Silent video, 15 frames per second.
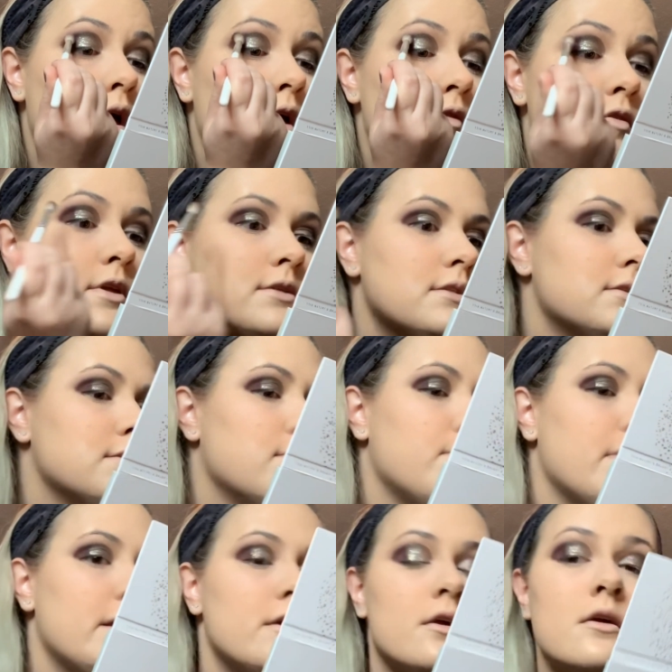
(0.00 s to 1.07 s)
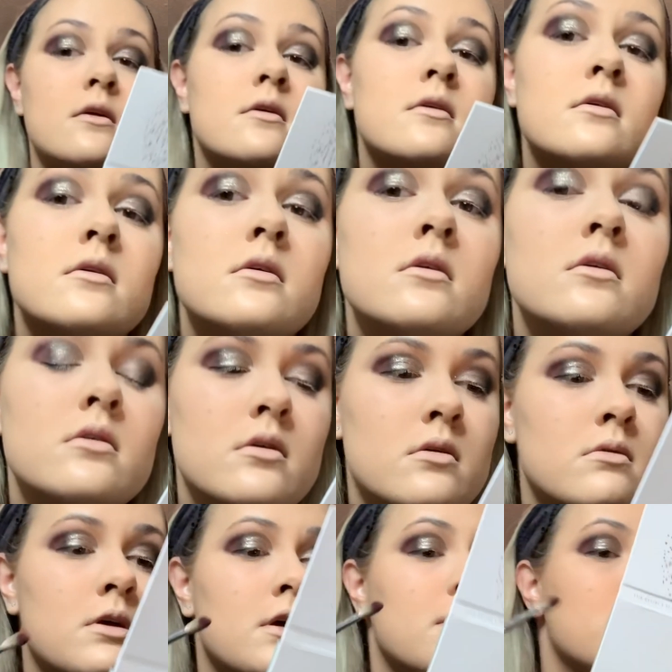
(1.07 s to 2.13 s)
if this is a better.
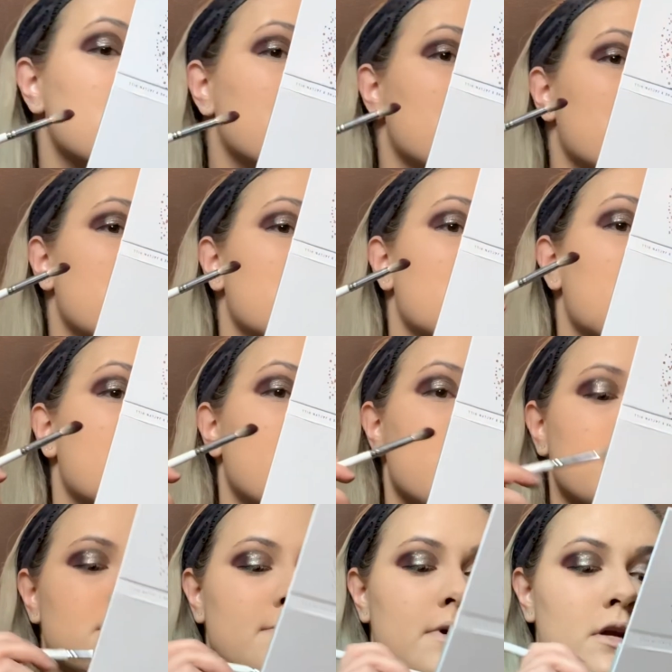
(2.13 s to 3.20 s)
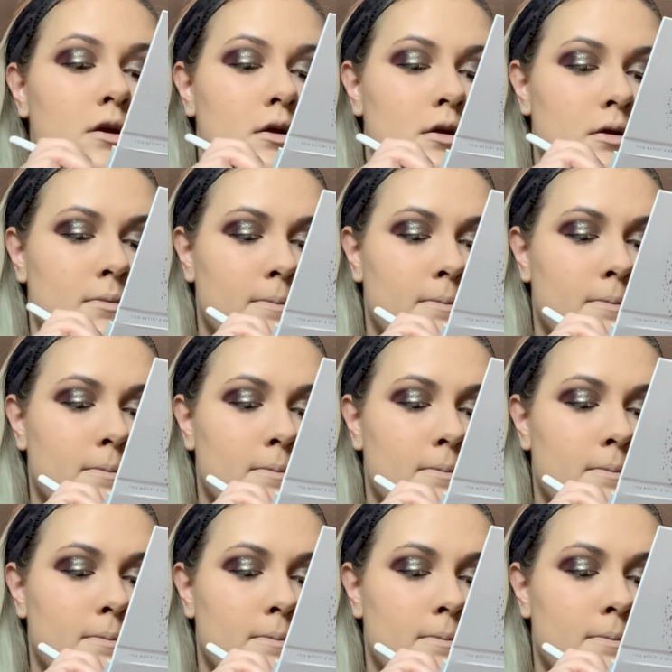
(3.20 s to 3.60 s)
Yeah, that looks better.